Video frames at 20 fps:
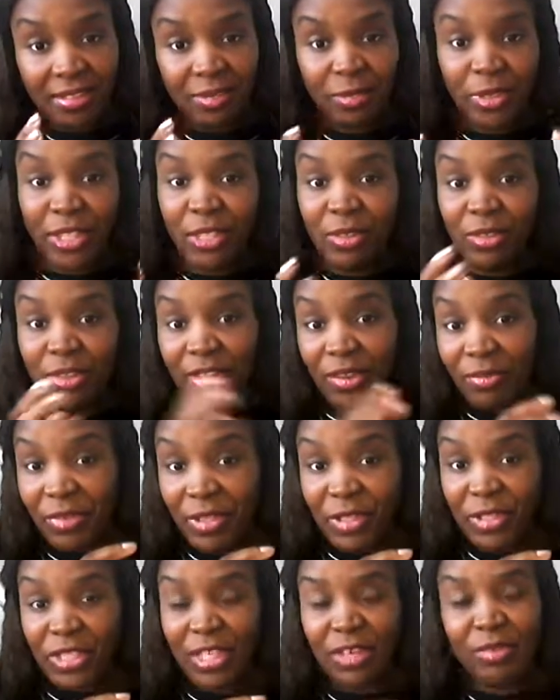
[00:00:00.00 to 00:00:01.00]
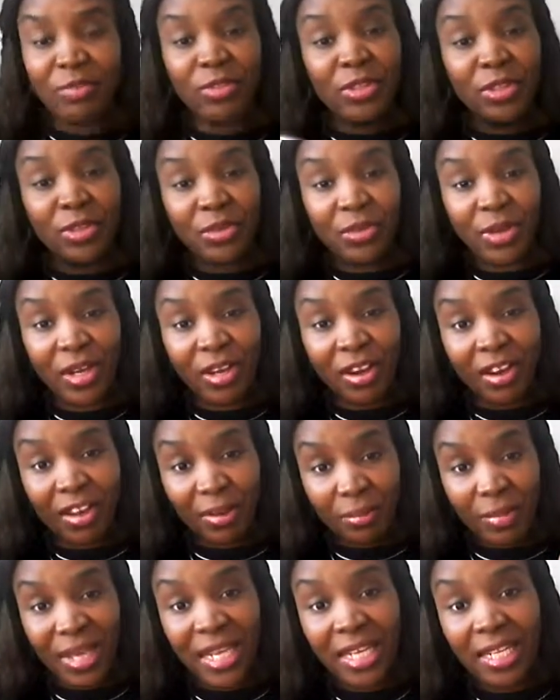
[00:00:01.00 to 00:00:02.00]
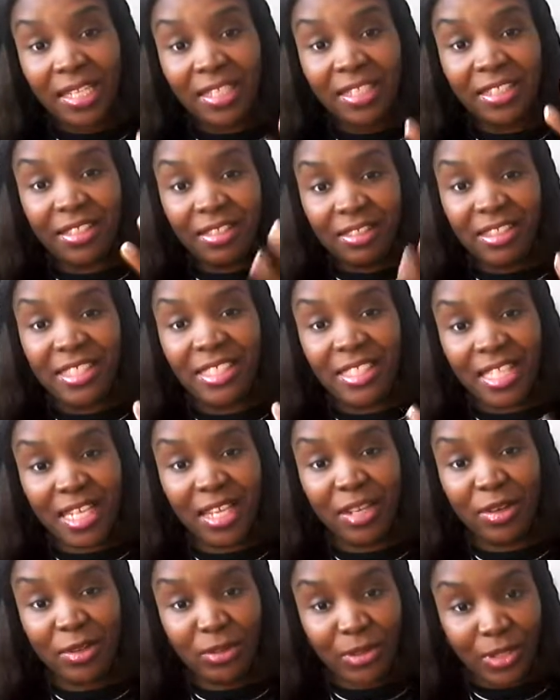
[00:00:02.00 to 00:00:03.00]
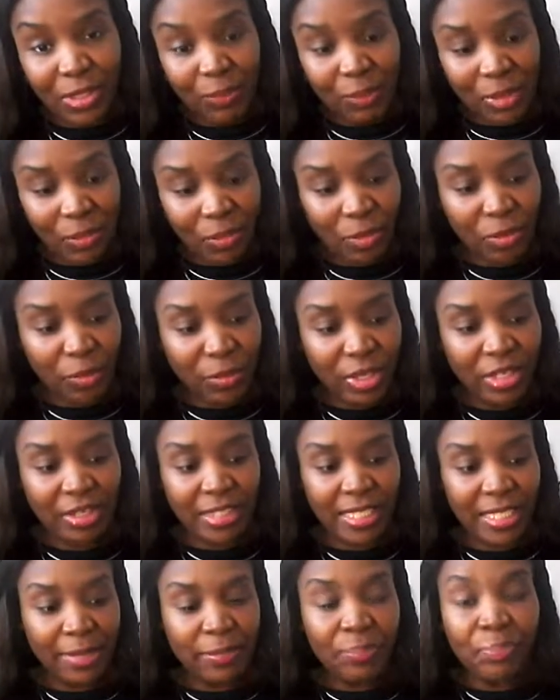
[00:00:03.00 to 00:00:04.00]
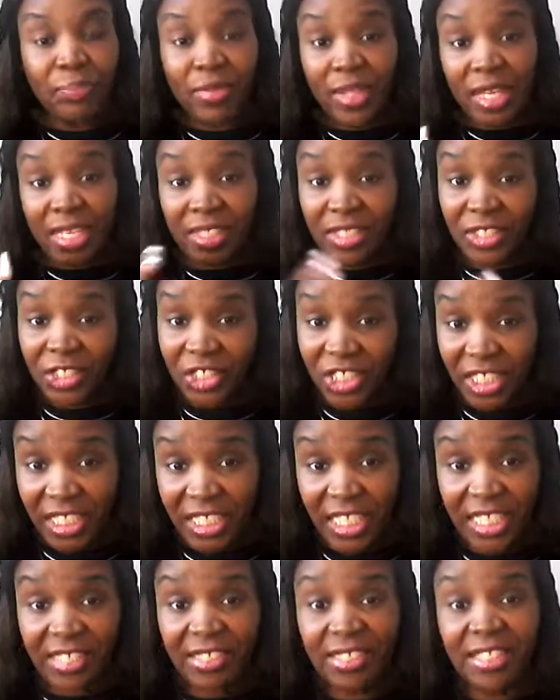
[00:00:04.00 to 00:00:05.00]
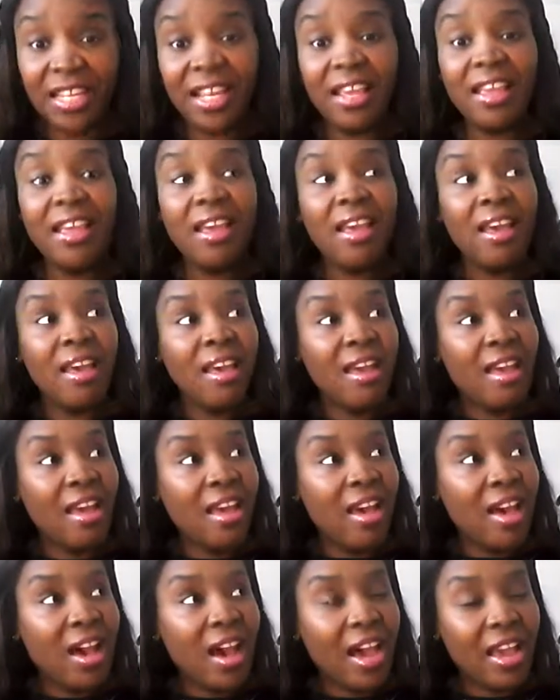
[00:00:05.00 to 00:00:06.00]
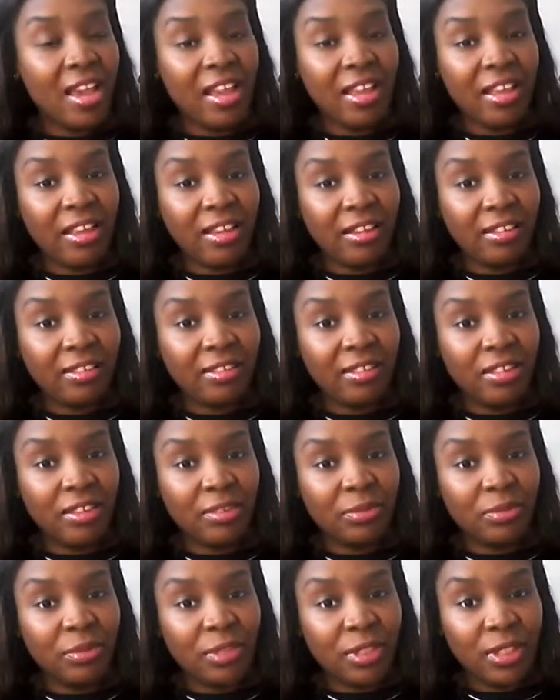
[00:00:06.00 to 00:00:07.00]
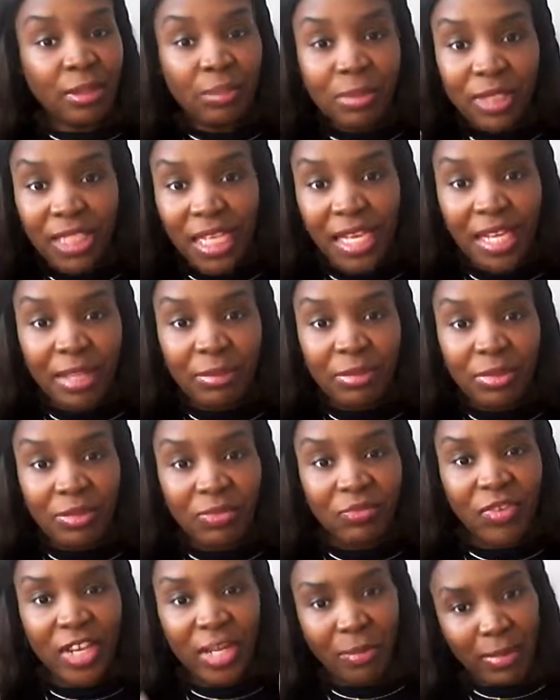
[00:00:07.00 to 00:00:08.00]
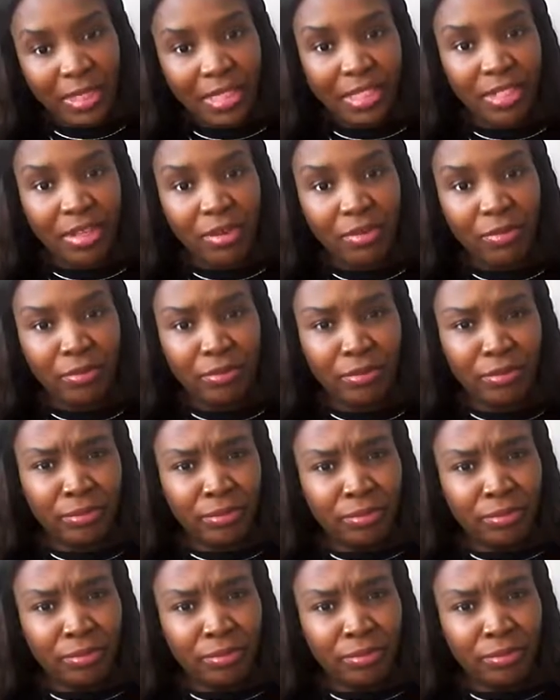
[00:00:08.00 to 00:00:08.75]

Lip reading: When you love yourself, you automatically start saying no to people, because as I shared yesterday, I sometimes find myself